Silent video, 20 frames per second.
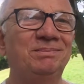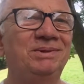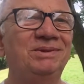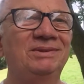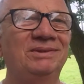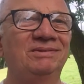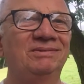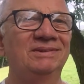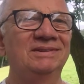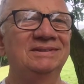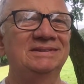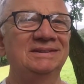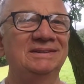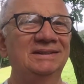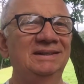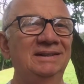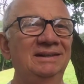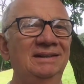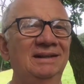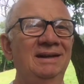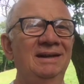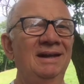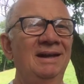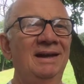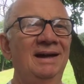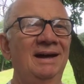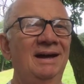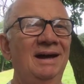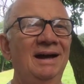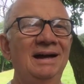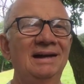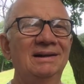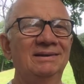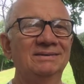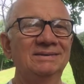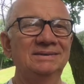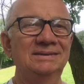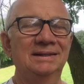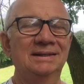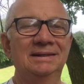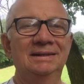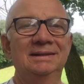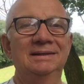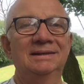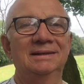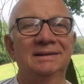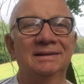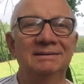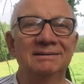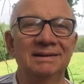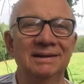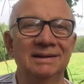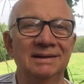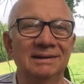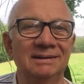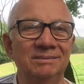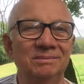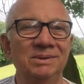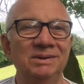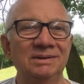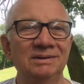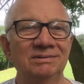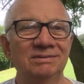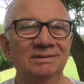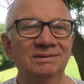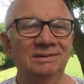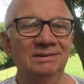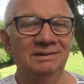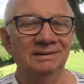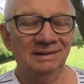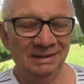Beautiful, isn't it? I love standing here. Look at it. Beautiful.